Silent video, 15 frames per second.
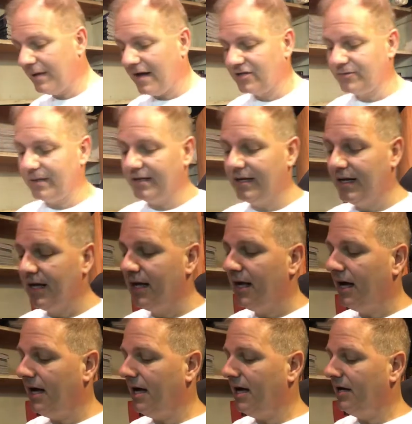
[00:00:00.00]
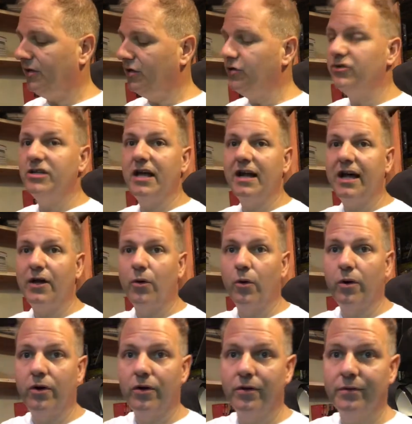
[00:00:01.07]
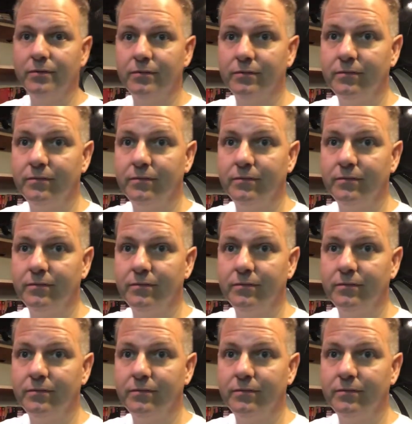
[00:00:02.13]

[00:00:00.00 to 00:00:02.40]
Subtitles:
the box went. New Jedi Order.